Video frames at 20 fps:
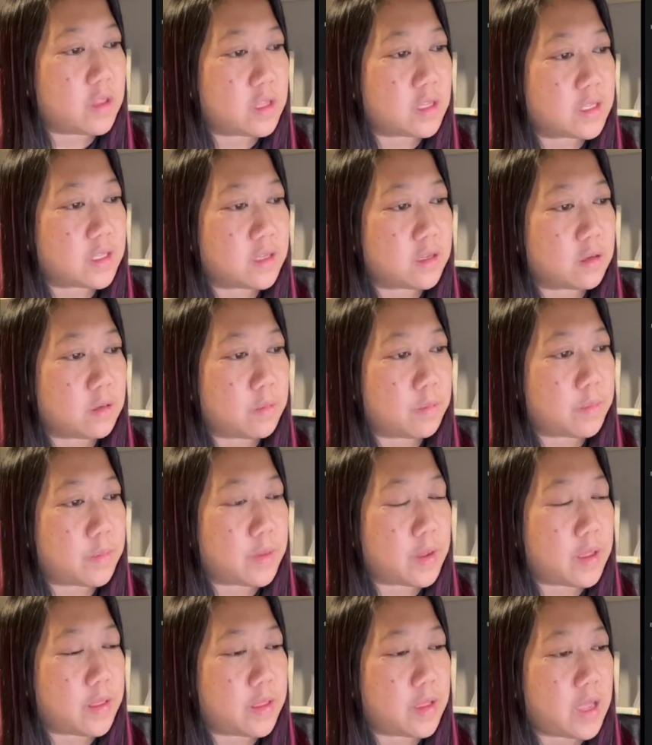little,
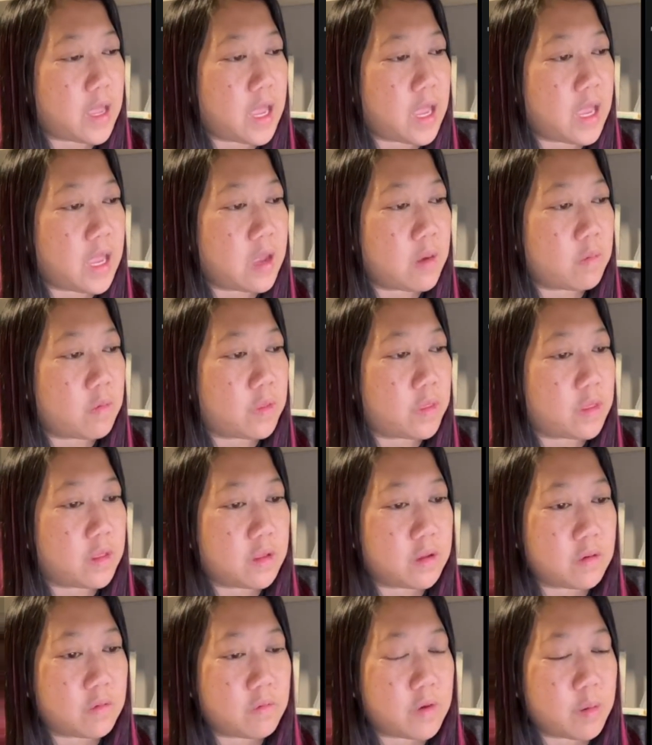the A with the
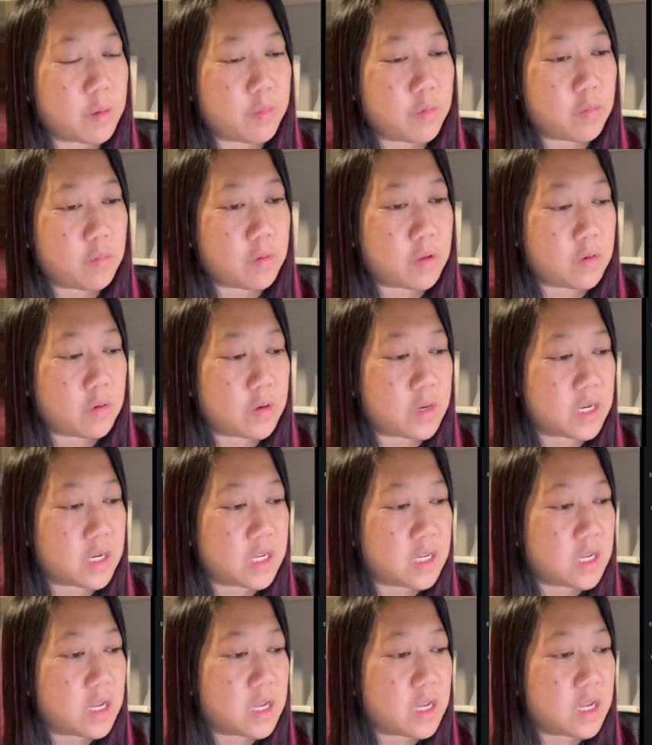little rainbow below it.